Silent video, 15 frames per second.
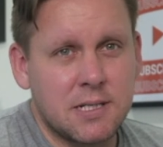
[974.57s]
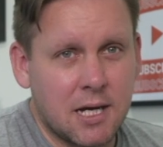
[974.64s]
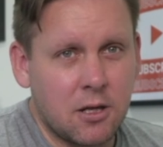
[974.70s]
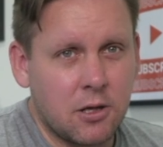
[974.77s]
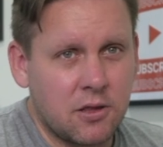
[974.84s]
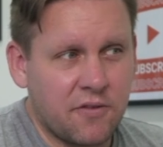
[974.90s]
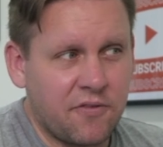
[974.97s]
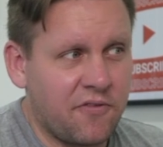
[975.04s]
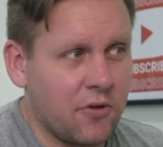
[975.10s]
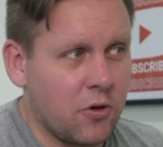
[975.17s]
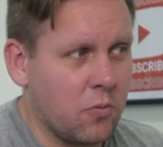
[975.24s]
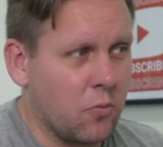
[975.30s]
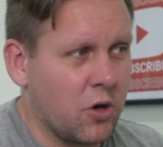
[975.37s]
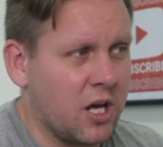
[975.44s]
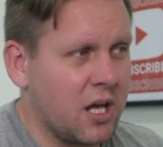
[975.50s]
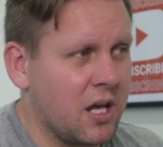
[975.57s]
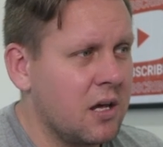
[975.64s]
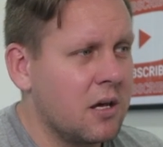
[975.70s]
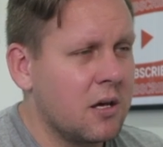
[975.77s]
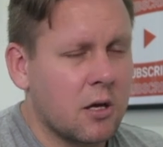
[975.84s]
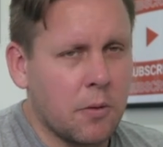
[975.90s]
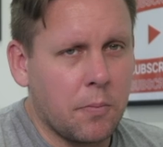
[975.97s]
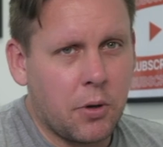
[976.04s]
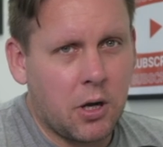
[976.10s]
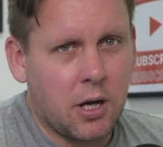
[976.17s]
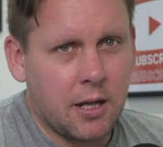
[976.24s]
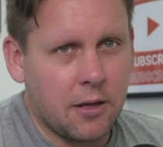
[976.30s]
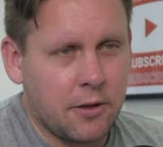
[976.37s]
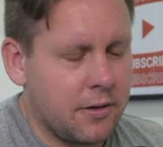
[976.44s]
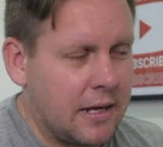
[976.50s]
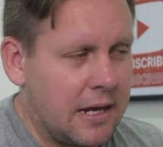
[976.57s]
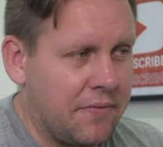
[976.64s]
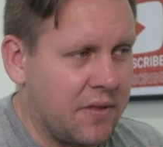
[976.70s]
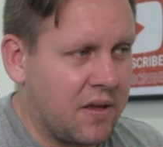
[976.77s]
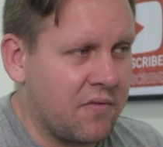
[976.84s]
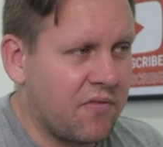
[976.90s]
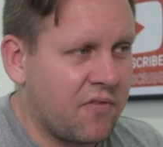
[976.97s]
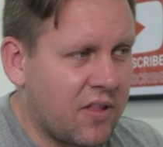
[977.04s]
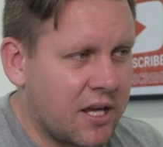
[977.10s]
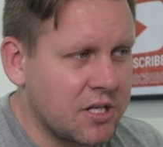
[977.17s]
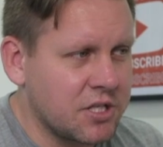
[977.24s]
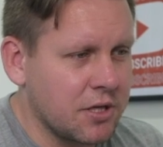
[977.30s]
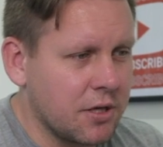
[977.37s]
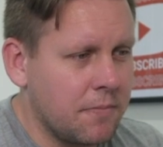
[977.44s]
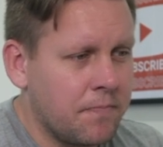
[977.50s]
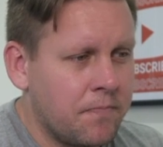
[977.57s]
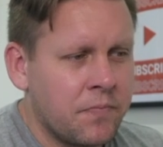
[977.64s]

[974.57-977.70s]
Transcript: download the firmware, compile it, and then flash it.